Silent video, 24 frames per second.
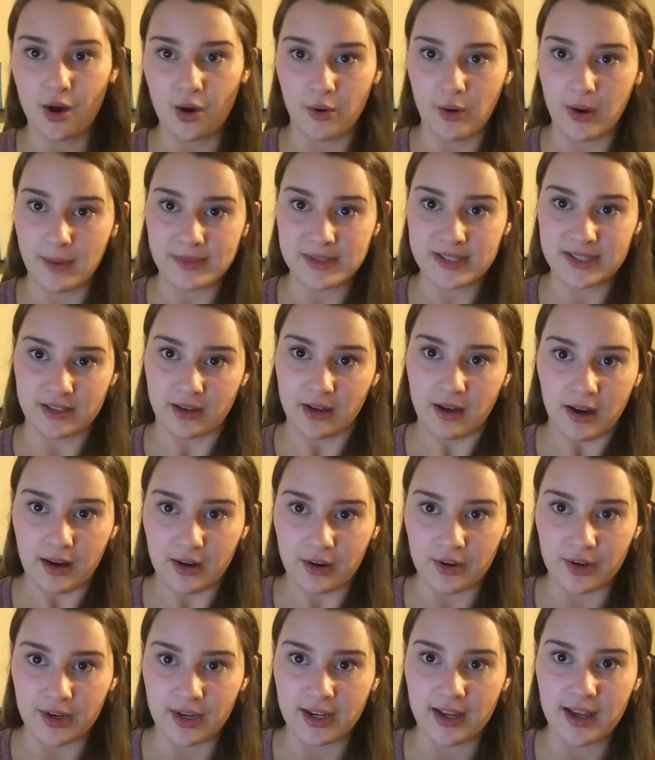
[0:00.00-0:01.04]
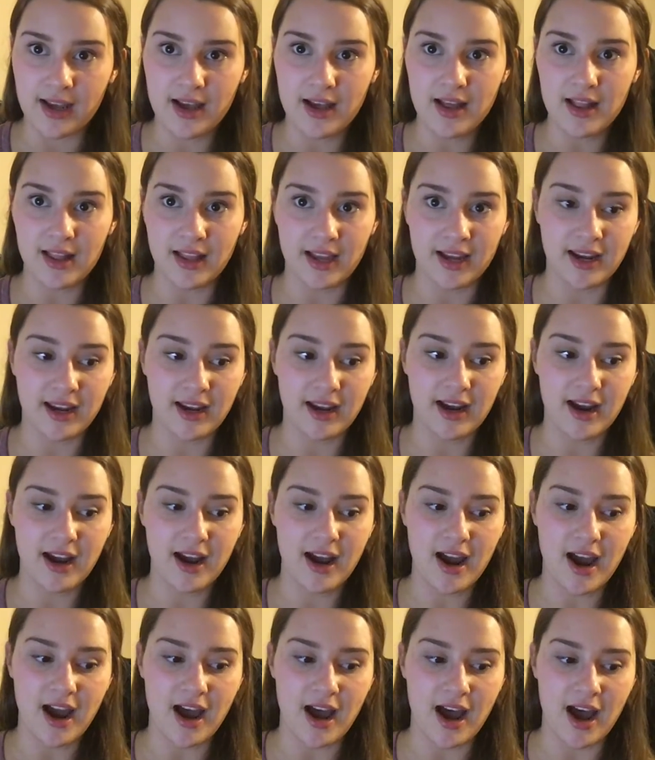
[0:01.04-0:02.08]
oh, I'm still hungry. Like,
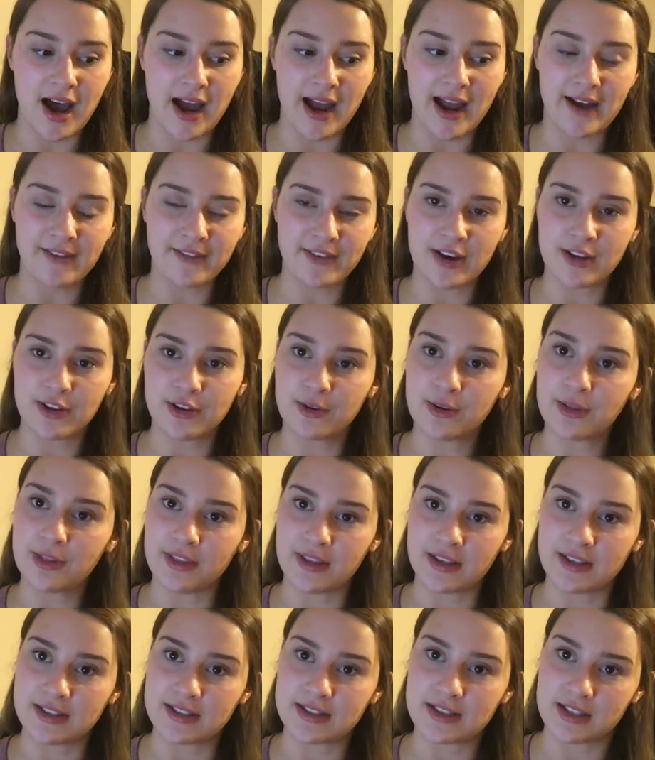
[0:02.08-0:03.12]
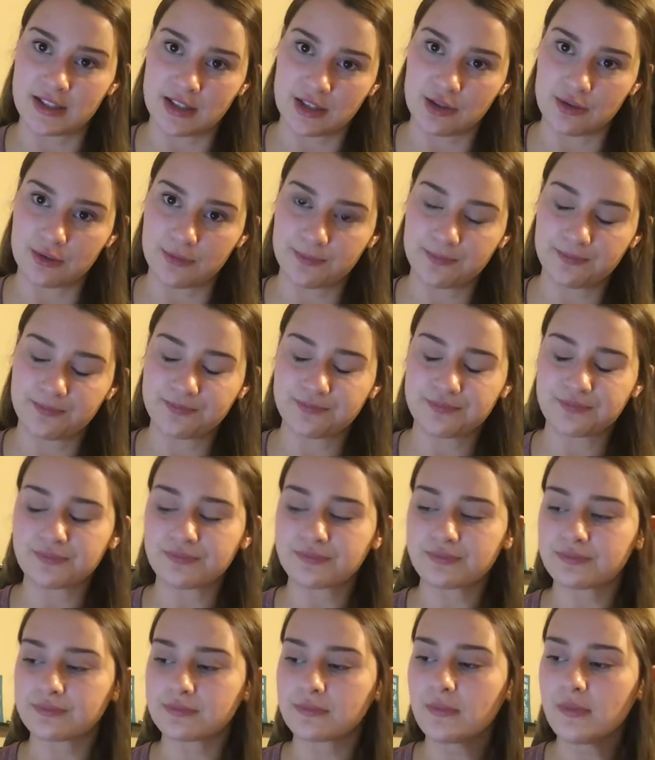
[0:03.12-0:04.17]
I have other things to do.
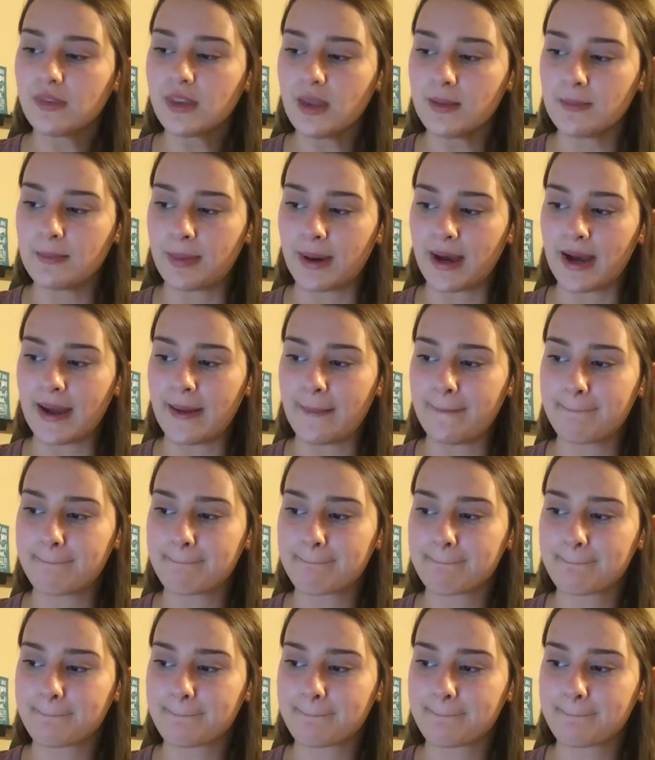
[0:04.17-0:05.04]
But